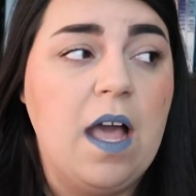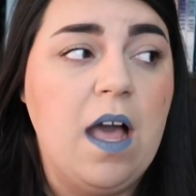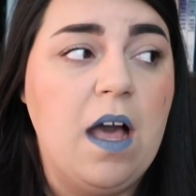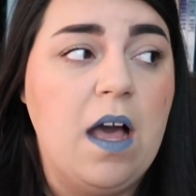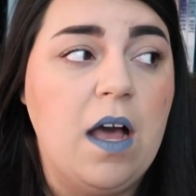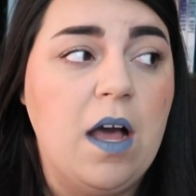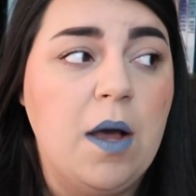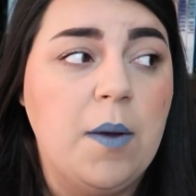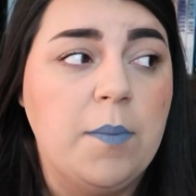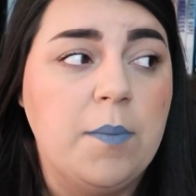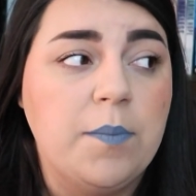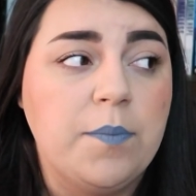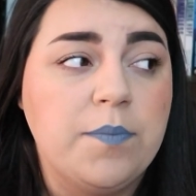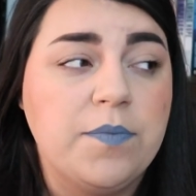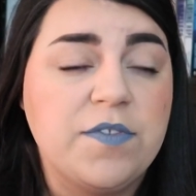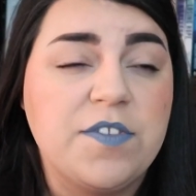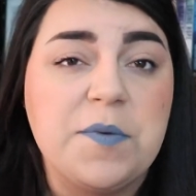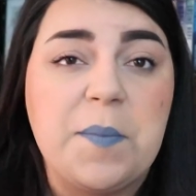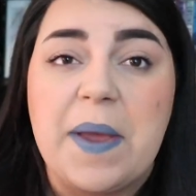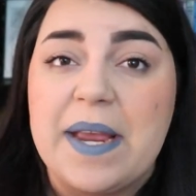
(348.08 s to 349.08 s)

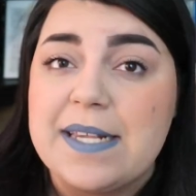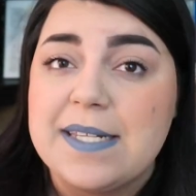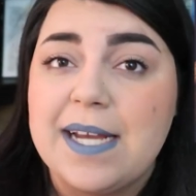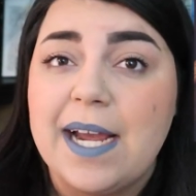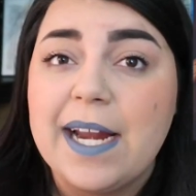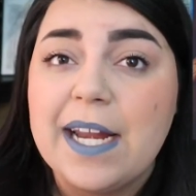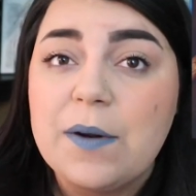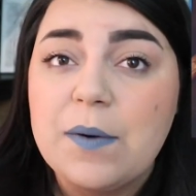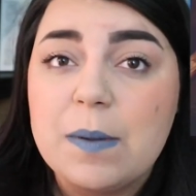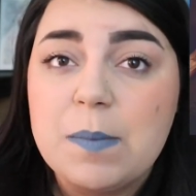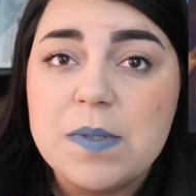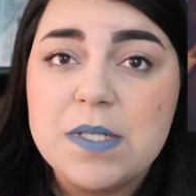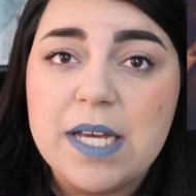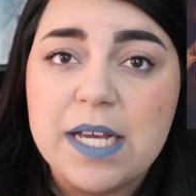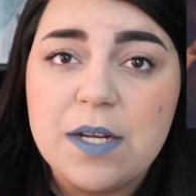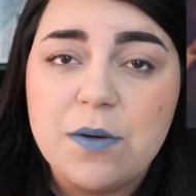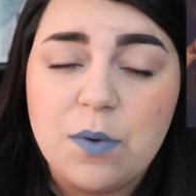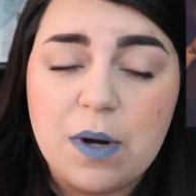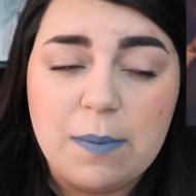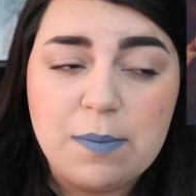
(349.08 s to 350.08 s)
um, some anxiety
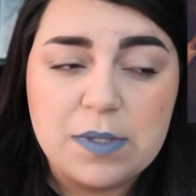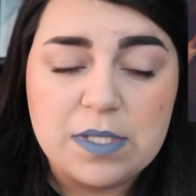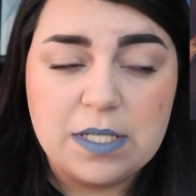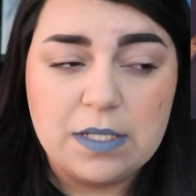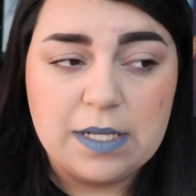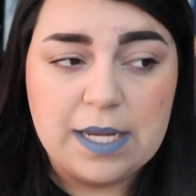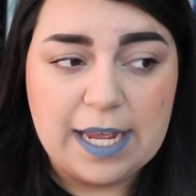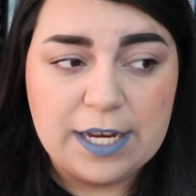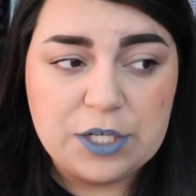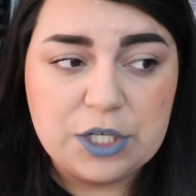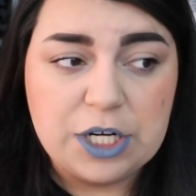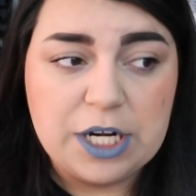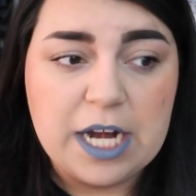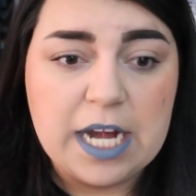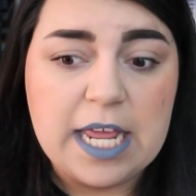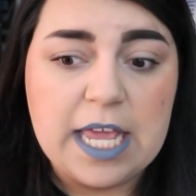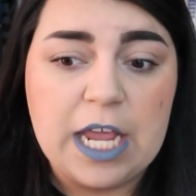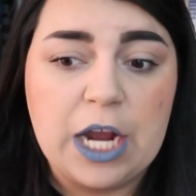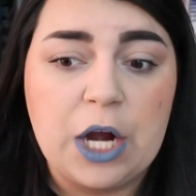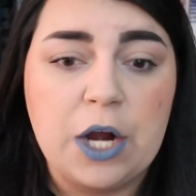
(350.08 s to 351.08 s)
representation
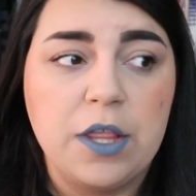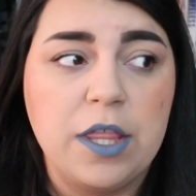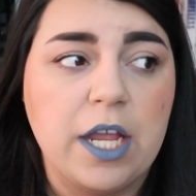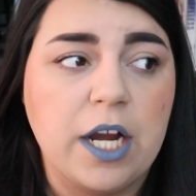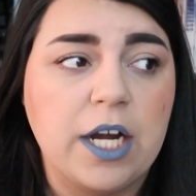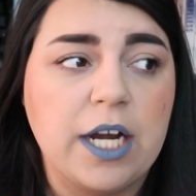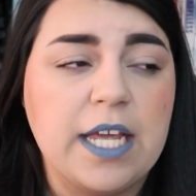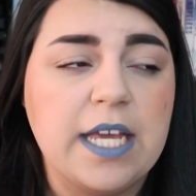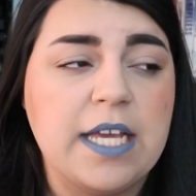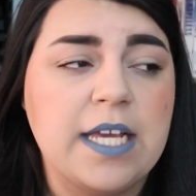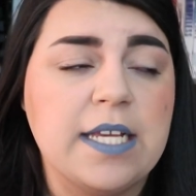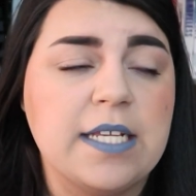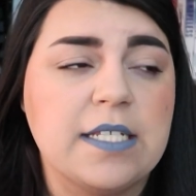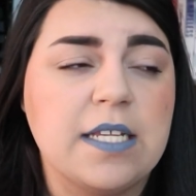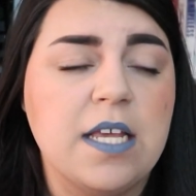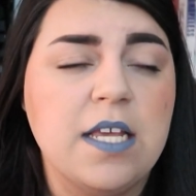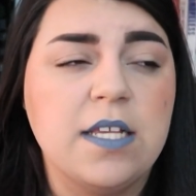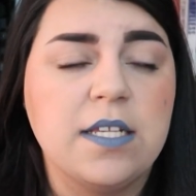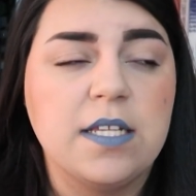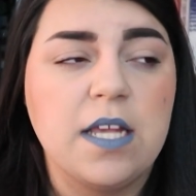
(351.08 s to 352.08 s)
in here there
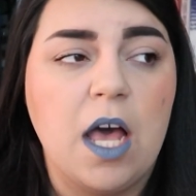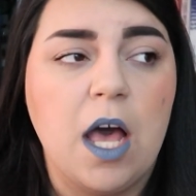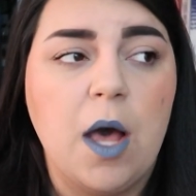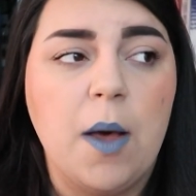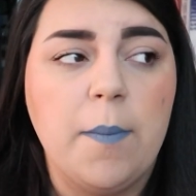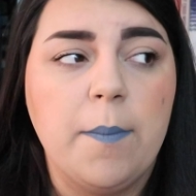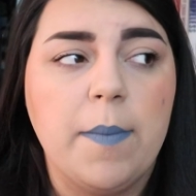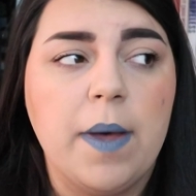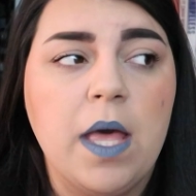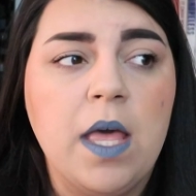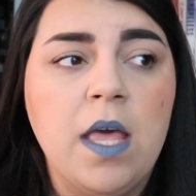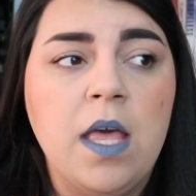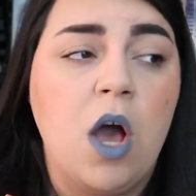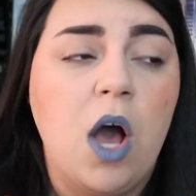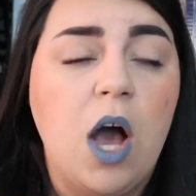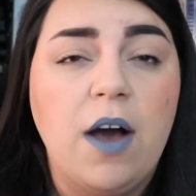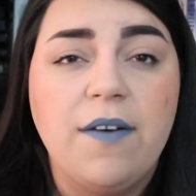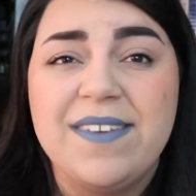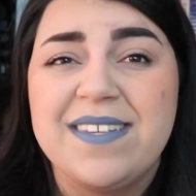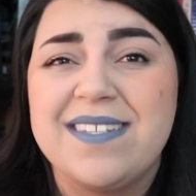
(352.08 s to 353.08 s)
is some
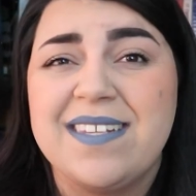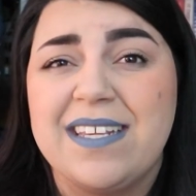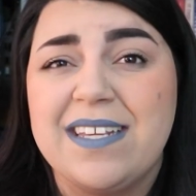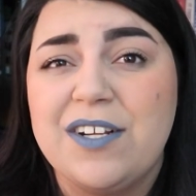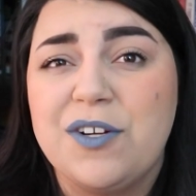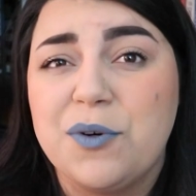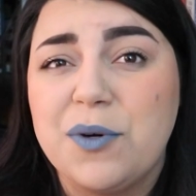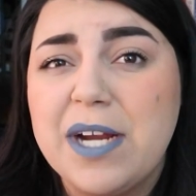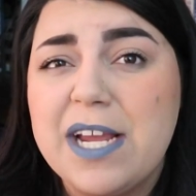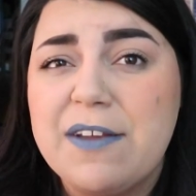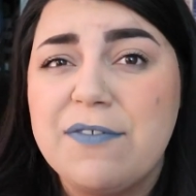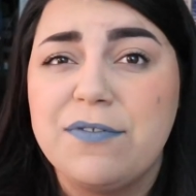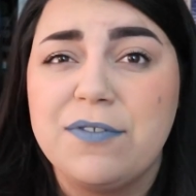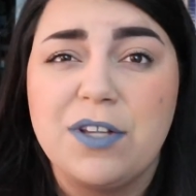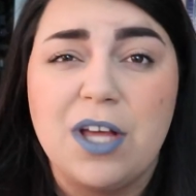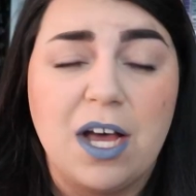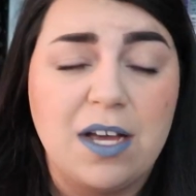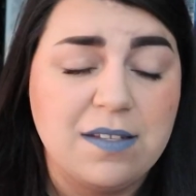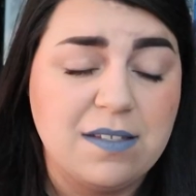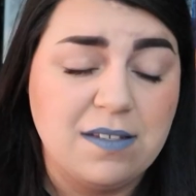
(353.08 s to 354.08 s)
obviously grief
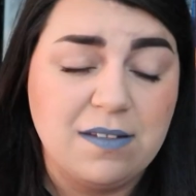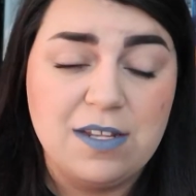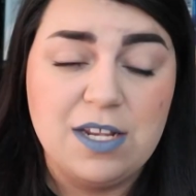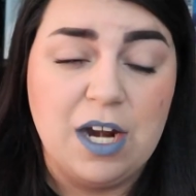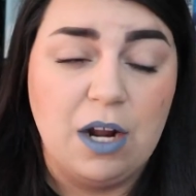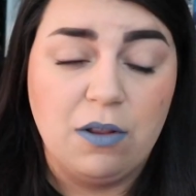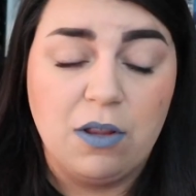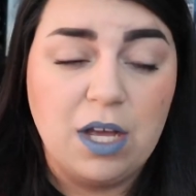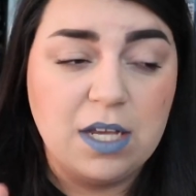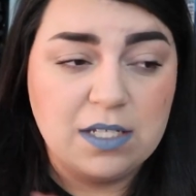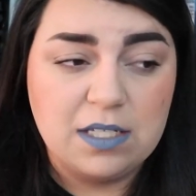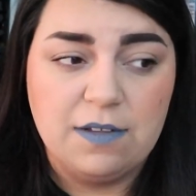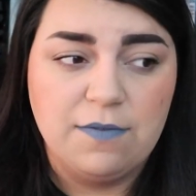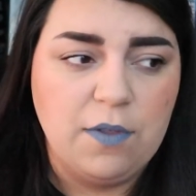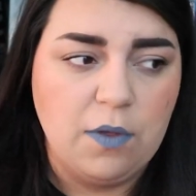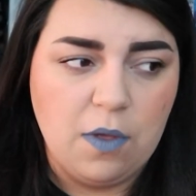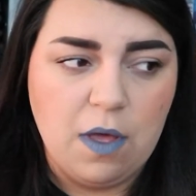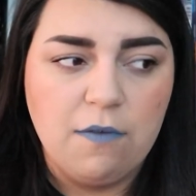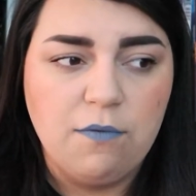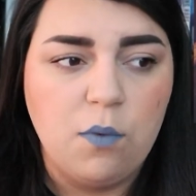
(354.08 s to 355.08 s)
loss you know loss of
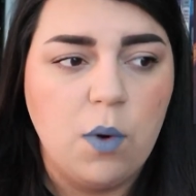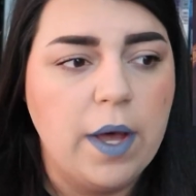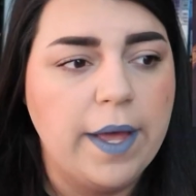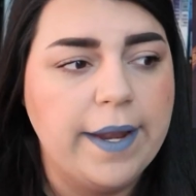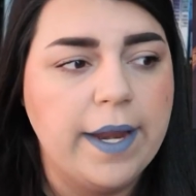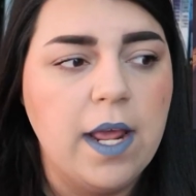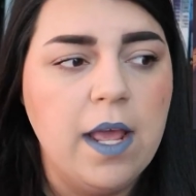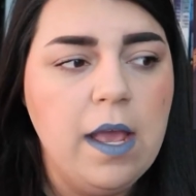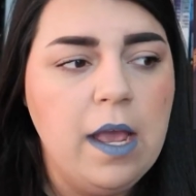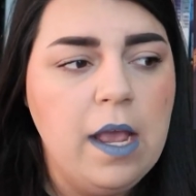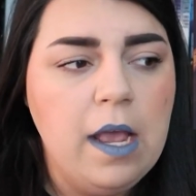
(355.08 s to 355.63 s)
the loved one